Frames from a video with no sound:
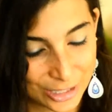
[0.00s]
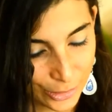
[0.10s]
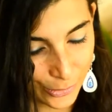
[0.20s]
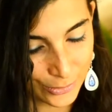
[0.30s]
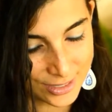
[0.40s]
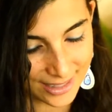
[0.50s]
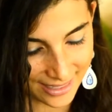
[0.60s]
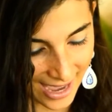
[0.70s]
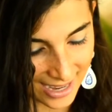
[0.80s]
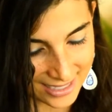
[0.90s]
I learned
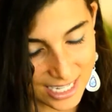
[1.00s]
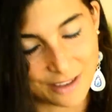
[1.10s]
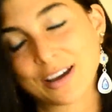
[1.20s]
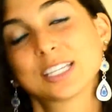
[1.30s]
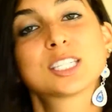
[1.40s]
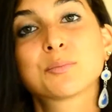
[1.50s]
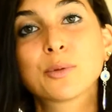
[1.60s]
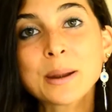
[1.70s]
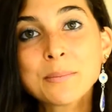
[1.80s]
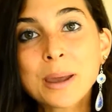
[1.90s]
that if I
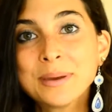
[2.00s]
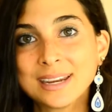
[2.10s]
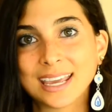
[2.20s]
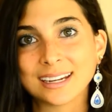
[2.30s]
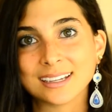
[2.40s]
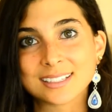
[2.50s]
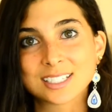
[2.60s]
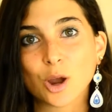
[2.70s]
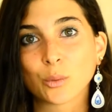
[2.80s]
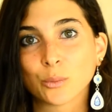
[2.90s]
spread my bananas
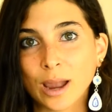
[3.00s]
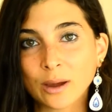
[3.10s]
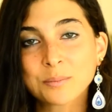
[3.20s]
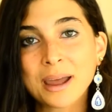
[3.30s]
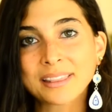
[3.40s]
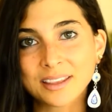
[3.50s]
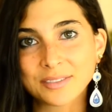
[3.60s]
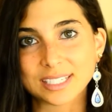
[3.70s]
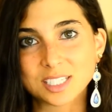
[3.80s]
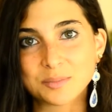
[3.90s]
around my
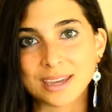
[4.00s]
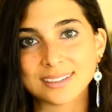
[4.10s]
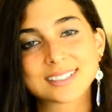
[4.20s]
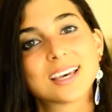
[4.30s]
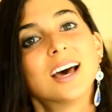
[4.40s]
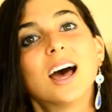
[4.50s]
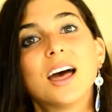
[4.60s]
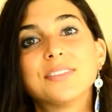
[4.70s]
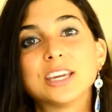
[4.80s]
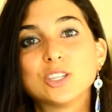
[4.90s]
living space,
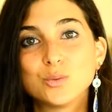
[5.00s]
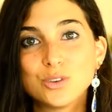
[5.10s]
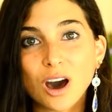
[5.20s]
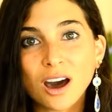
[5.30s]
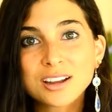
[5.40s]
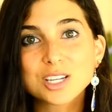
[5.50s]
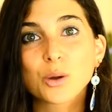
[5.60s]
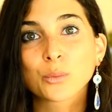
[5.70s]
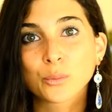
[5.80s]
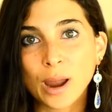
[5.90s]
they do not
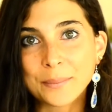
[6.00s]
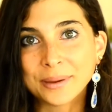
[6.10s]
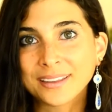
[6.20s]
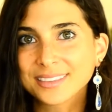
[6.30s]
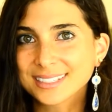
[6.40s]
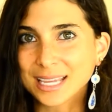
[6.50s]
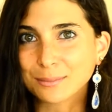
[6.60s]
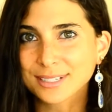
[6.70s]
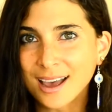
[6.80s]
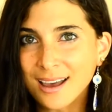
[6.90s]
ripen at the
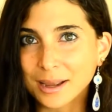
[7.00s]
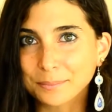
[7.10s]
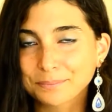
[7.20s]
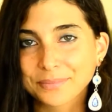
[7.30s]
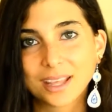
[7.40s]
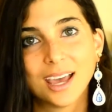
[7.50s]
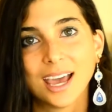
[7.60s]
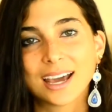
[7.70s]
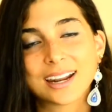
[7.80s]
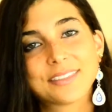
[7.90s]
same time.
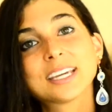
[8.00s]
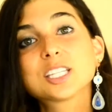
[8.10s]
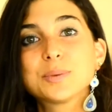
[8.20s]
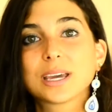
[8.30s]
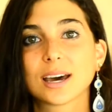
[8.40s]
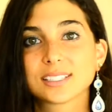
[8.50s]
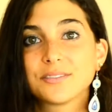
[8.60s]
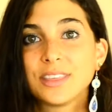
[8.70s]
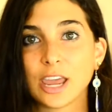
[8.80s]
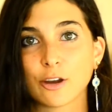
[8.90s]
And I think it's because
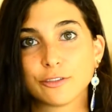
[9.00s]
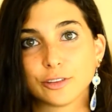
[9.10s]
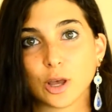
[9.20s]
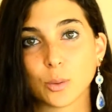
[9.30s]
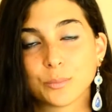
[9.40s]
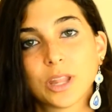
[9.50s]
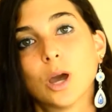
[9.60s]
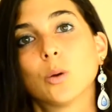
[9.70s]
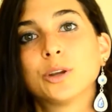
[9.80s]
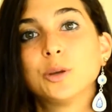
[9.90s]
of the airflow.
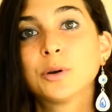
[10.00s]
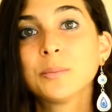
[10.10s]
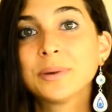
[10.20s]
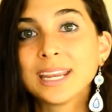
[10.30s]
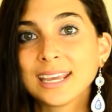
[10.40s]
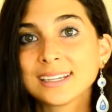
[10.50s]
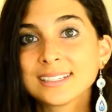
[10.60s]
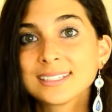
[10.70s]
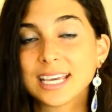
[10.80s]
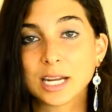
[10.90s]
When you put
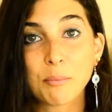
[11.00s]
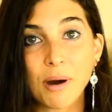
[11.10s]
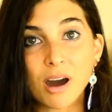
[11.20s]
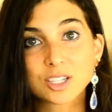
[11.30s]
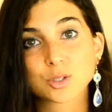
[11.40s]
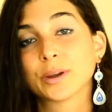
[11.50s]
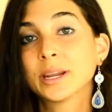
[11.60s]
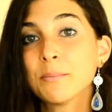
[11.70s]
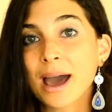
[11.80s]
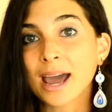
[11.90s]
bananas in a box or
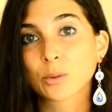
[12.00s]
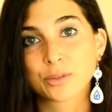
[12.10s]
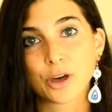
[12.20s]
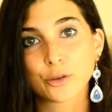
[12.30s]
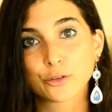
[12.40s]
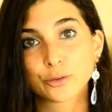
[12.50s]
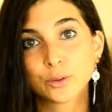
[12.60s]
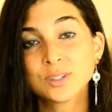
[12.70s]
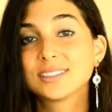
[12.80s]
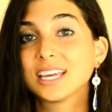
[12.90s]
in a bag with other
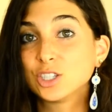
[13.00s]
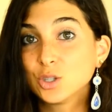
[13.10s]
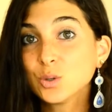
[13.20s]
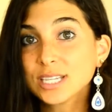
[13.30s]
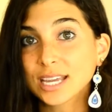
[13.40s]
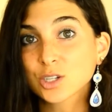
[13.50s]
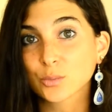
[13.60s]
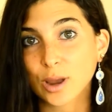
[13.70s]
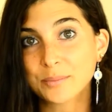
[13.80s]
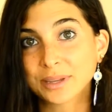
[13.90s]
fruits, they do tend to
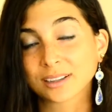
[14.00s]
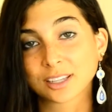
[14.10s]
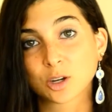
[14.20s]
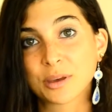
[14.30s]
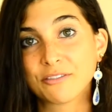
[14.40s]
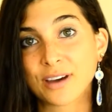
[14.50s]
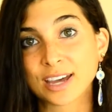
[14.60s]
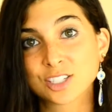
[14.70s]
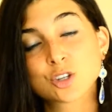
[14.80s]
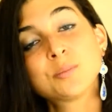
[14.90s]
ripen a little bit
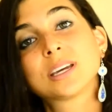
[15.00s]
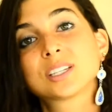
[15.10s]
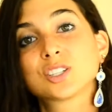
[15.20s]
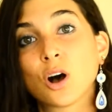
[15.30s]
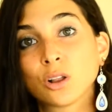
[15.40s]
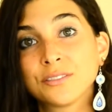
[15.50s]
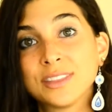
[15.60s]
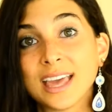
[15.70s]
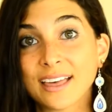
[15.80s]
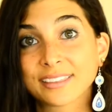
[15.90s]
faster because all of
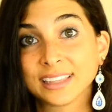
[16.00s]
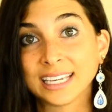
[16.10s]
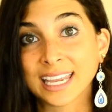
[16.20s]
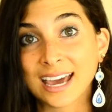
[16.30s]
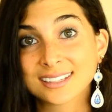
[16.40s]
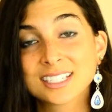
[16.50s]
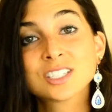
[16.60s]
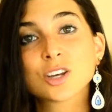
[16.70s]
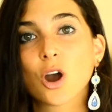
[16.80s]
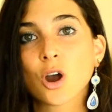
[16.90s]
the ethylene
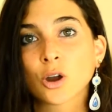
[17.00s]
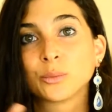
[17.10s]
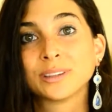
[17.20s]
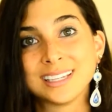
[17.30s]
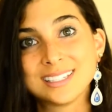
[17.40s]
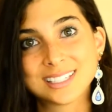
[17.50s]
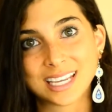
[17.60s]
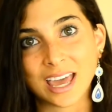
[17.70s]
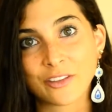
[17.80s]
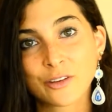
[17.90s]
gases are released
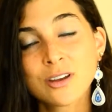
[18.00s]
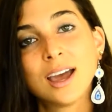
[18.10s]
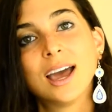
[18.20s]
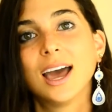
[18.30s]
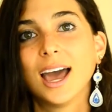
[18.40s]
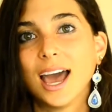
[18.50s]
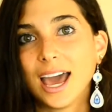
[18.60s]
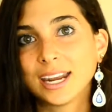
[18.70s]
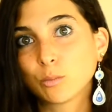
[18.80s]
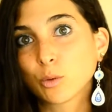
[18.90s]
together,
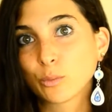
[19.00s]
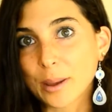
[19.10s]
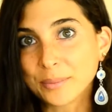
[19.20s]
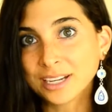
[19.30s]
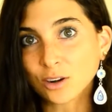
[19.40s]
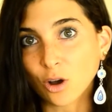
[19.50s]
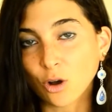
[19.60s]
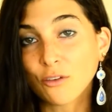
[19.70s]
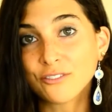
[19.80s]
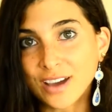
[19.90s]
and it will ripen it
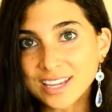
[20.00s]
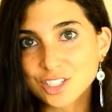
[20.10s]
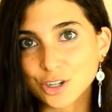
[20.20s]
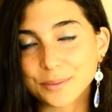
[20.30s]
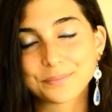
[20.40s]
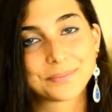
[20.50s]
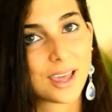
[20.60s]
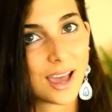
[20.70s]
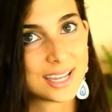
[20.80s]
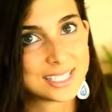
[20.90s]
all faster.
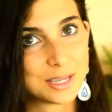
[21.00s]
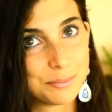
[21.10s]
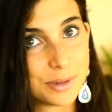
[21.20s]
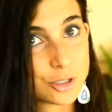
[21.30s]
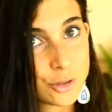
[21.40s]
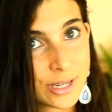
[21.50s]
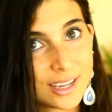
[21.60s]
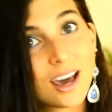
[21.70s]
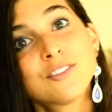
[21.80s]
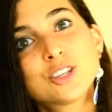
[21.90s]
A
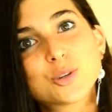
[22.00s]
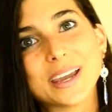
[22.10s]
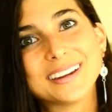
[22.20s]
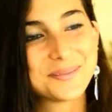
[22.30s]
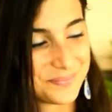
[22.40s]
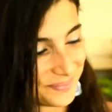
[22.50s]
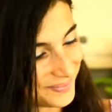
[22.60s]
trick of the trade.